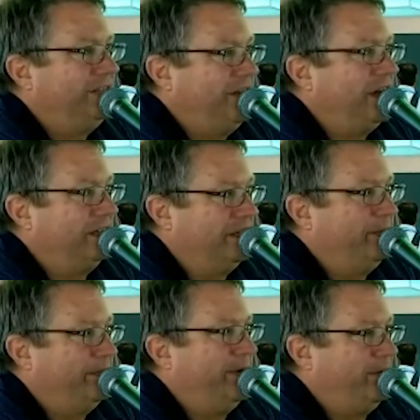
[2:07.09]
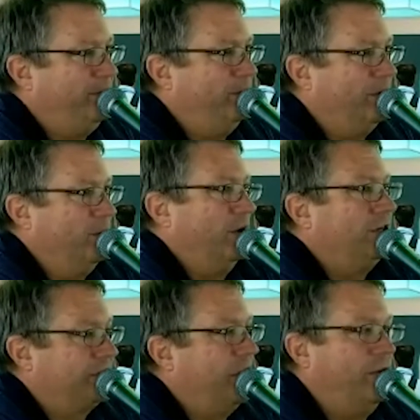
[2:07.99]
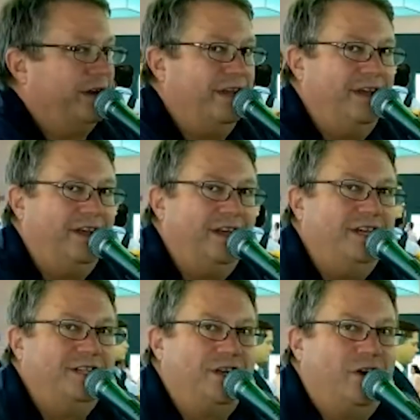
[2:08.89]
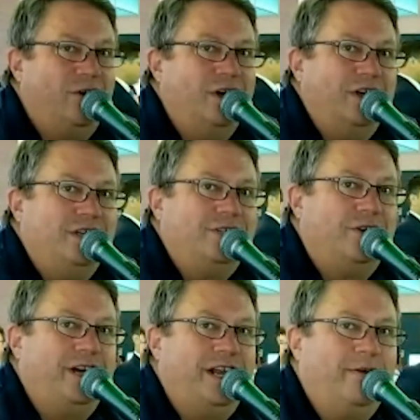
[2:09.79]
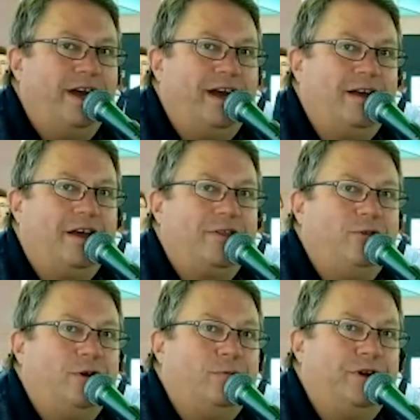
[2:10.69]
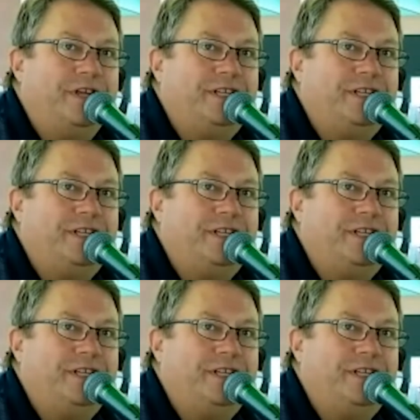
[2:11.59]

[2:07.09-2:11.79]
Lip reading: Let's talk a little bit about where it's going. So anyway, I threw up one of